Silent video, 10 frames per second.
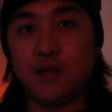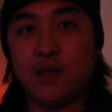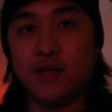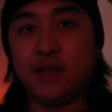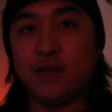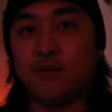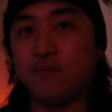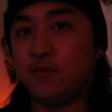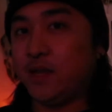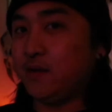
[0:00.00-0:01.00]

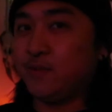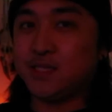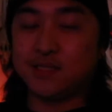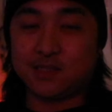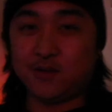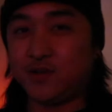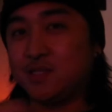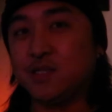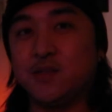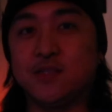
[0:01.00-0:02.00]
And anyways, let's go
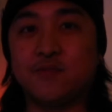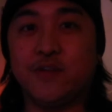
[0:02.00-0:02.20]
continue this